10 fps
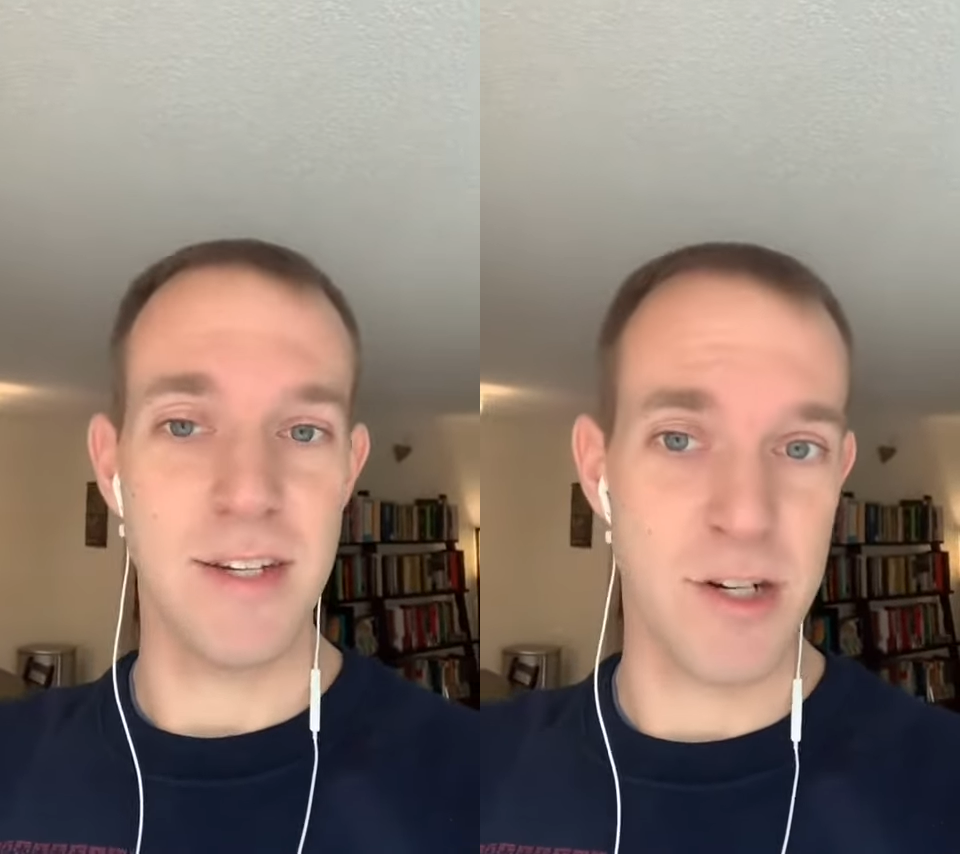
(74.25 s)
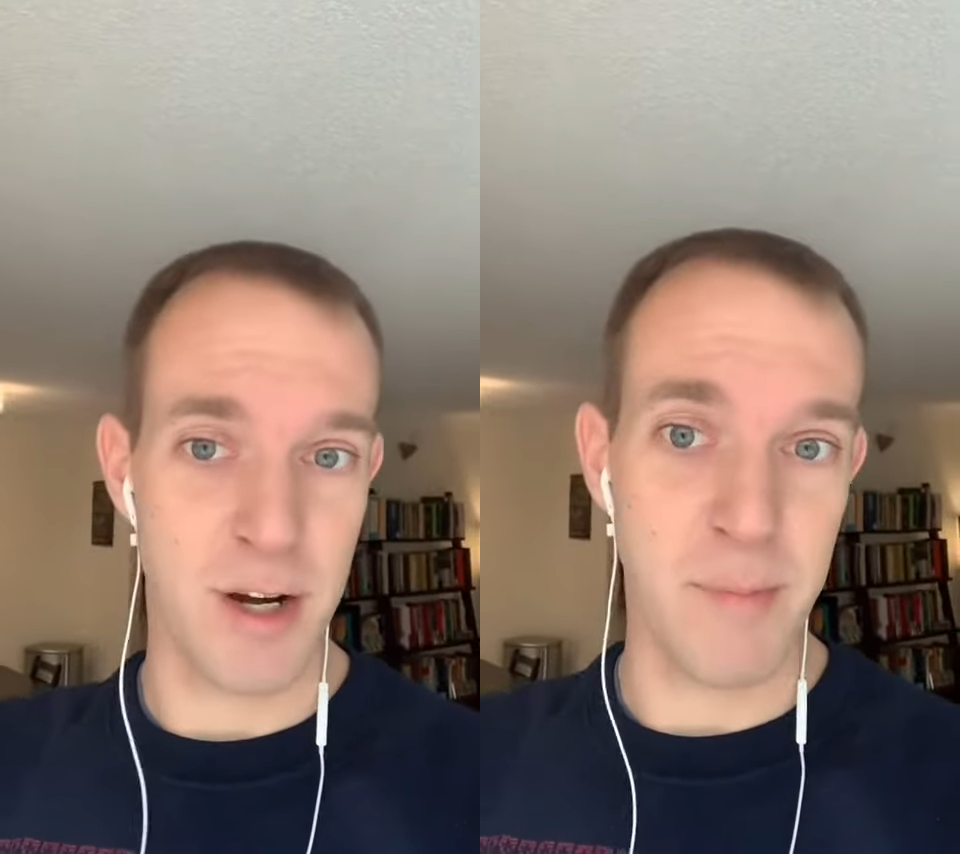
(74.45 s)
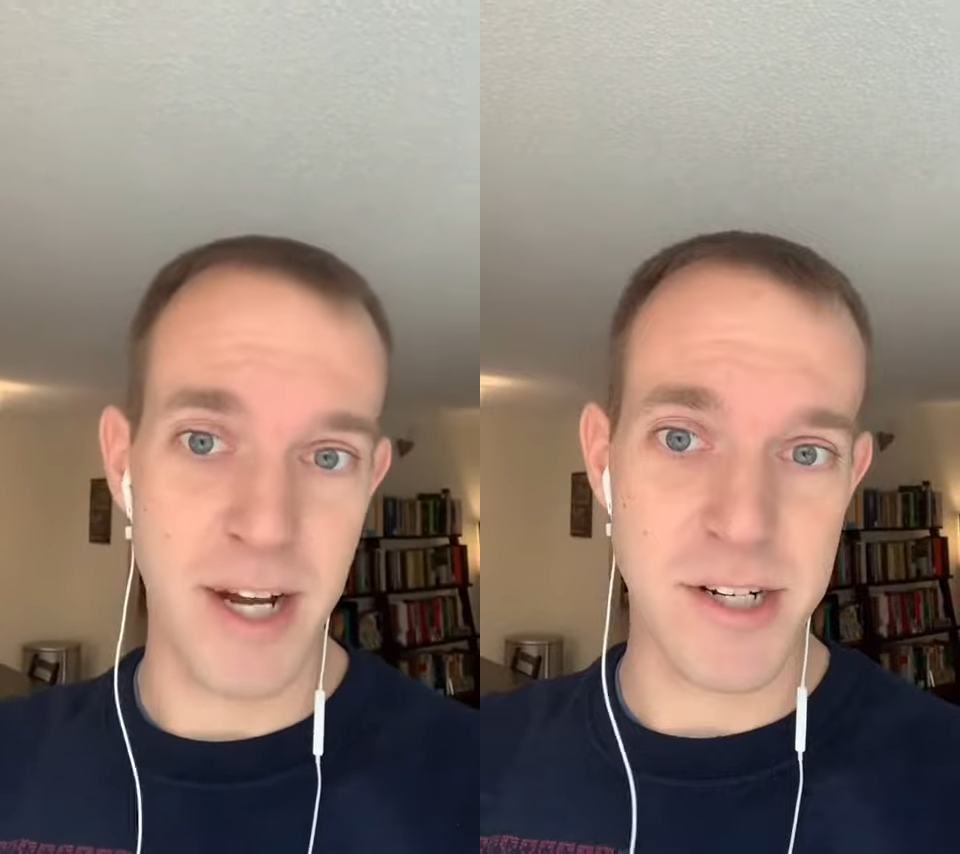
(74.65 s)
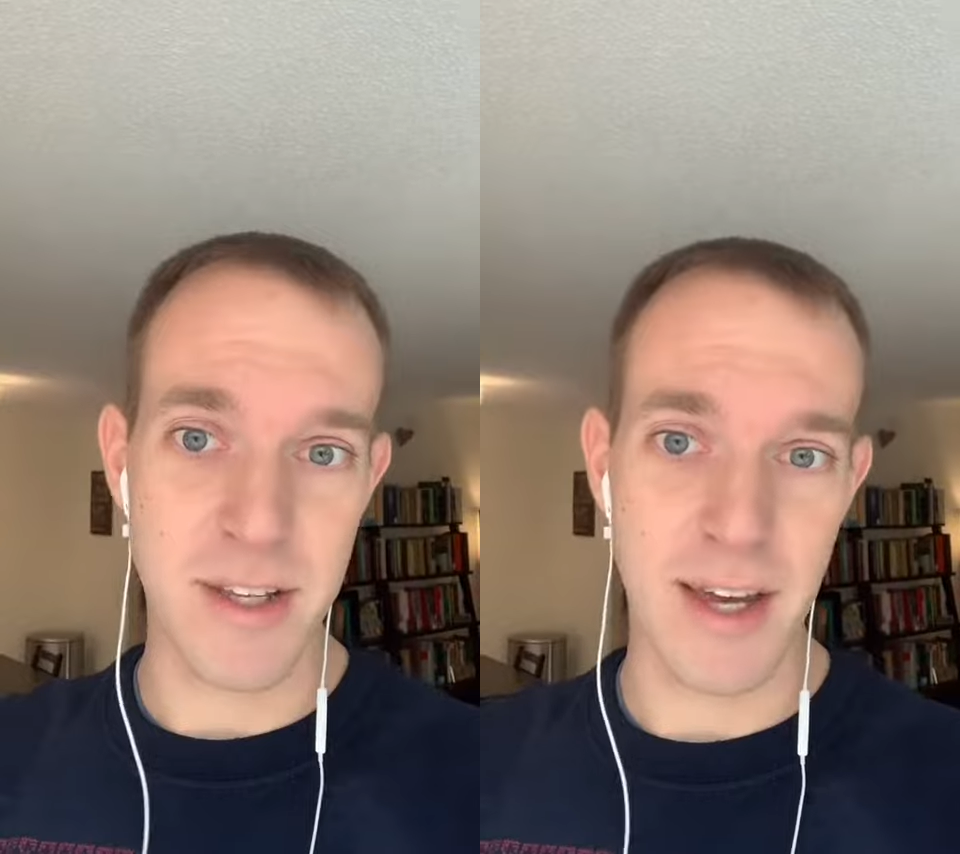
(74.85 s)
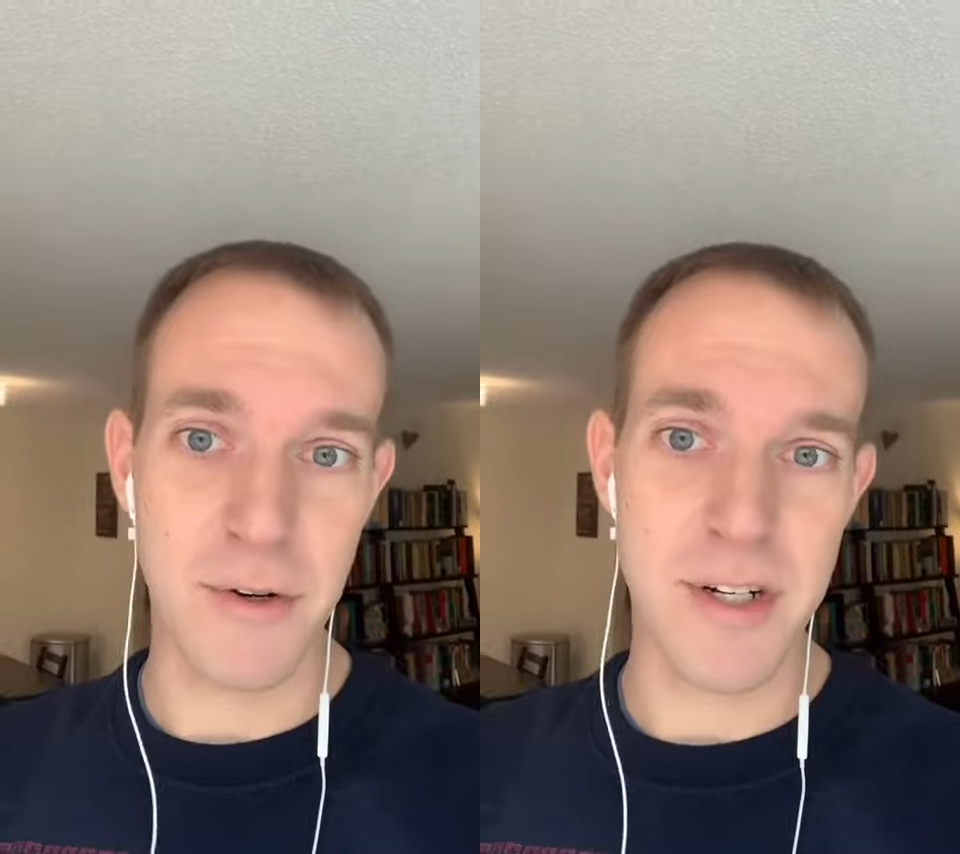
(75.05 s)
Chitimacha
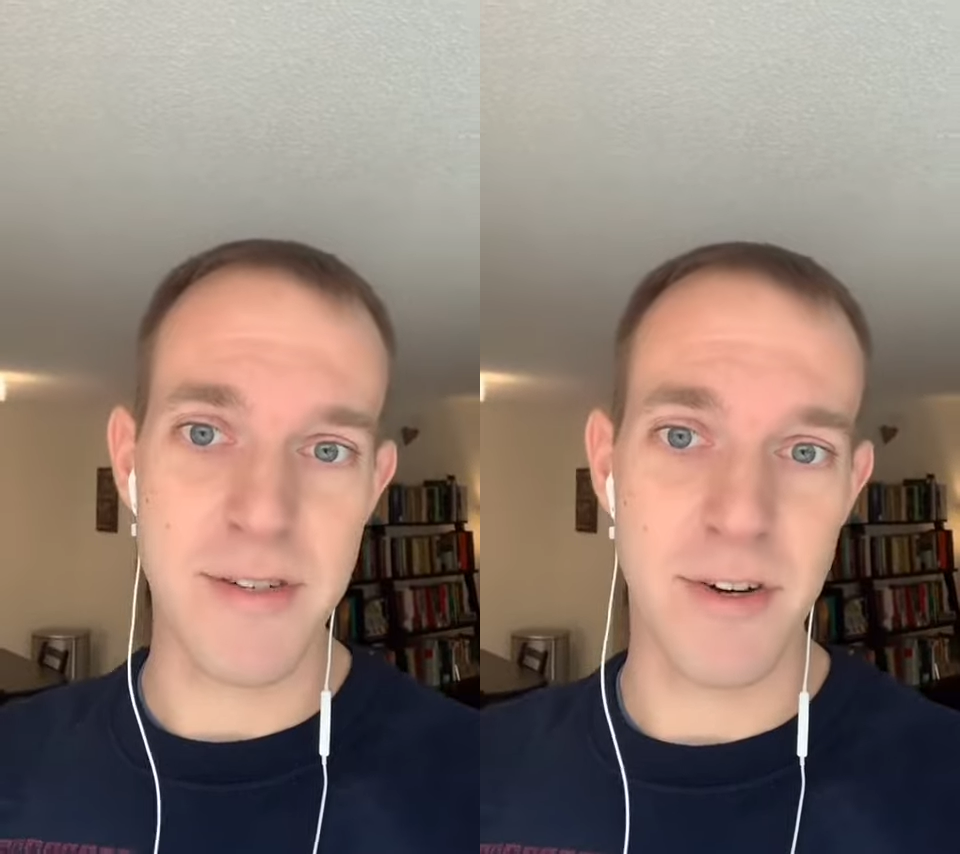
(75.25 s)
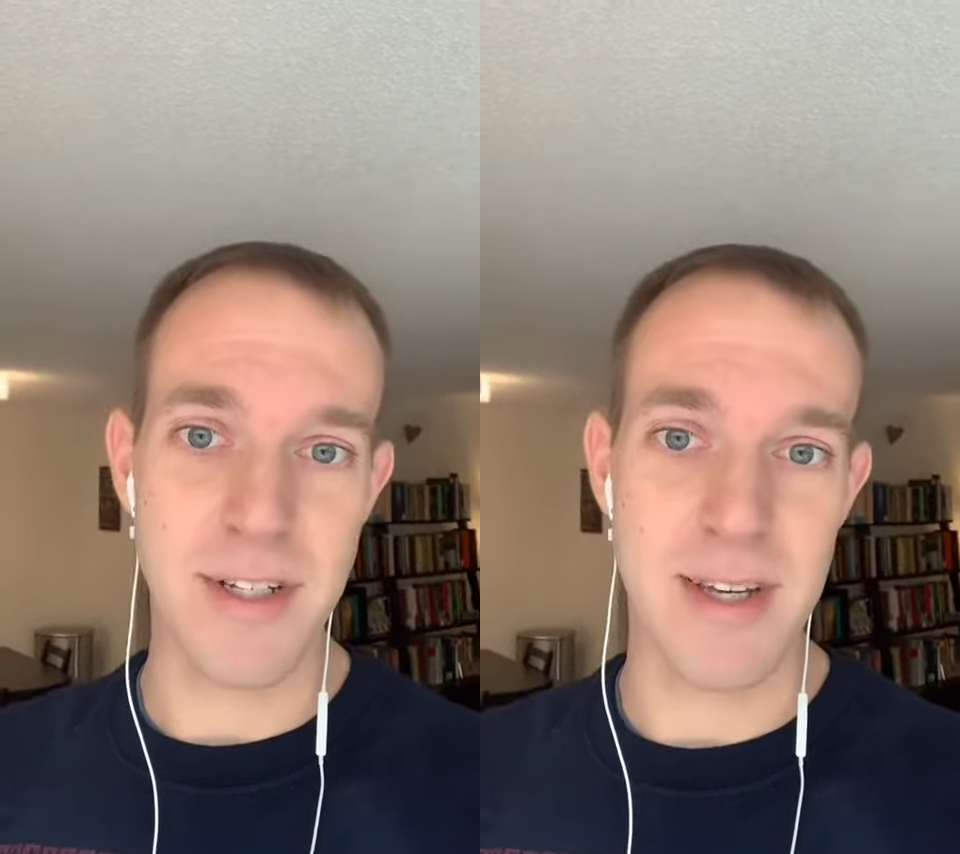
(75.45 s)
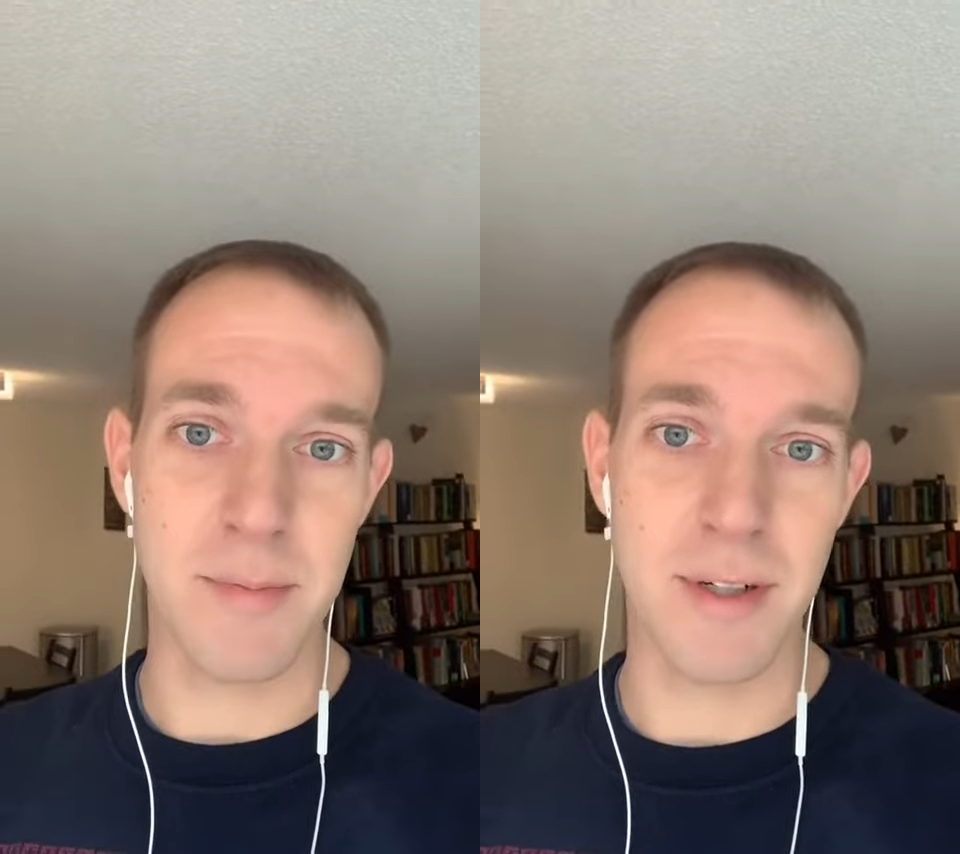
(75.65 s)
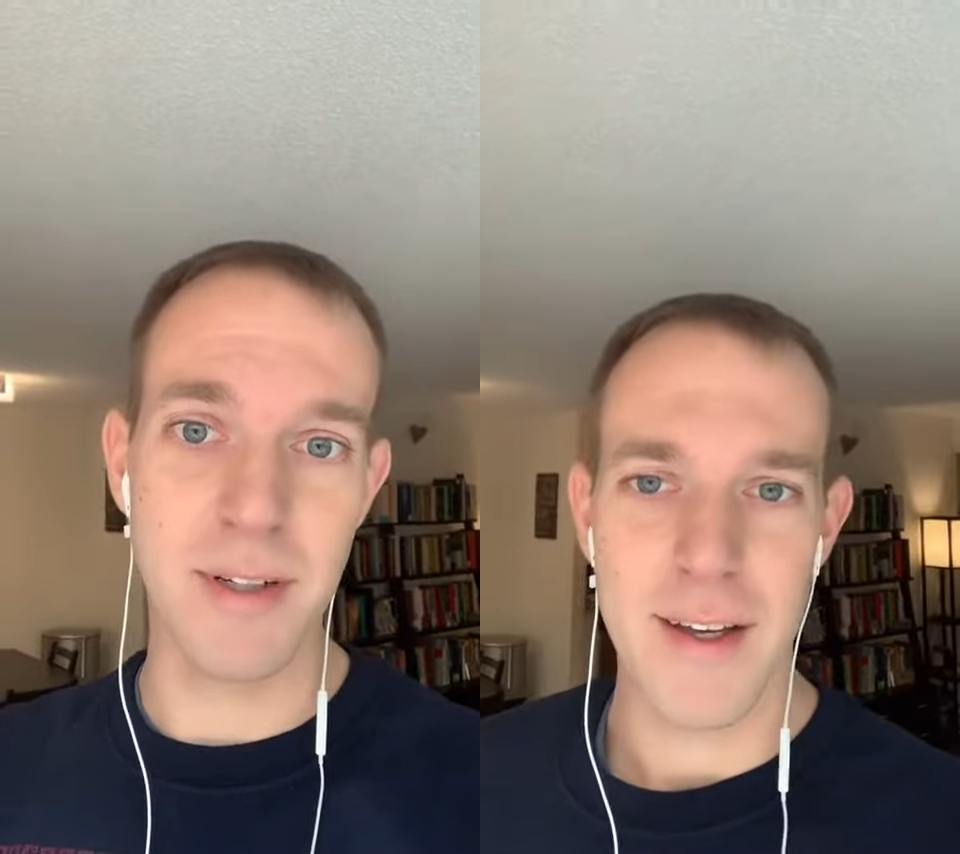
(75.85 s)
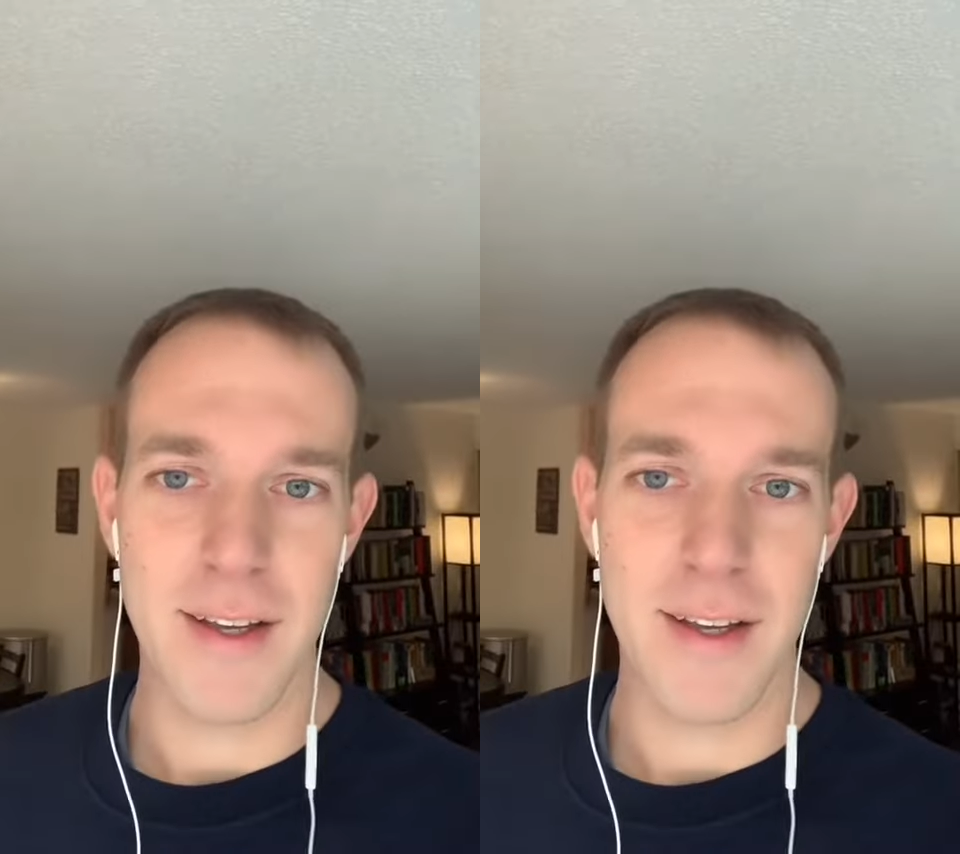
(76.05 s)
language, for example.